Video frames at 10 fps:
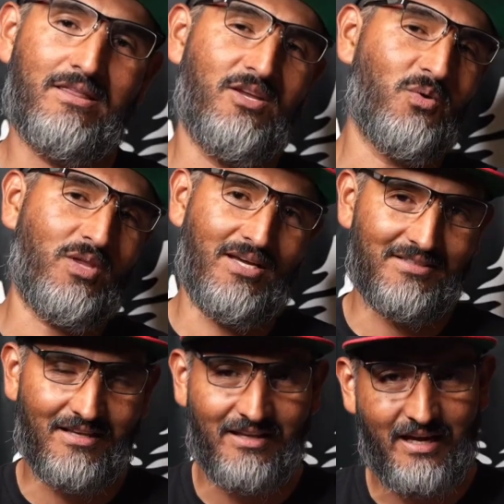new
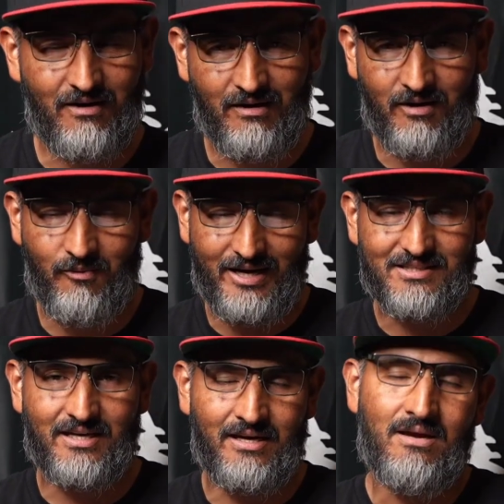things on race
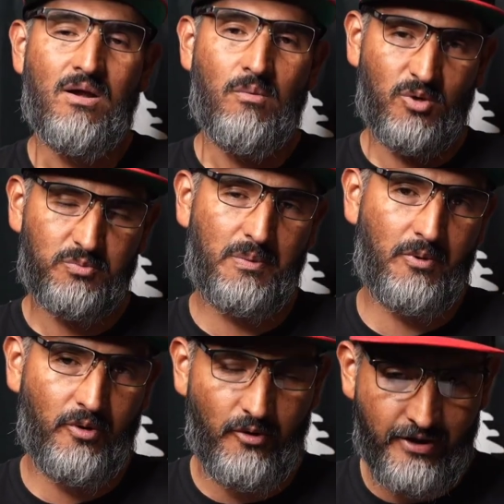day. Most
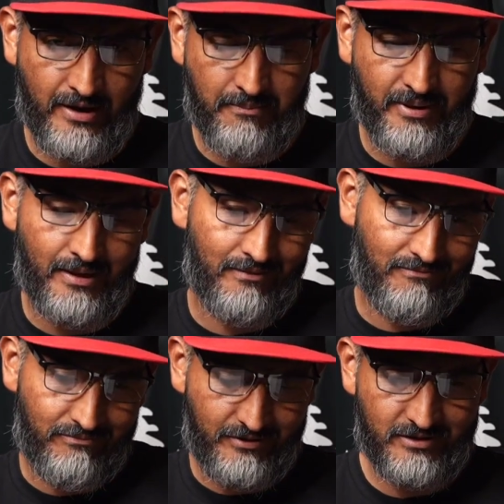people know that, but
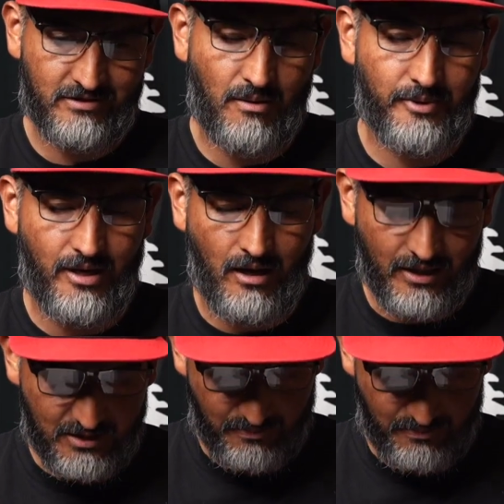it's common knowledge.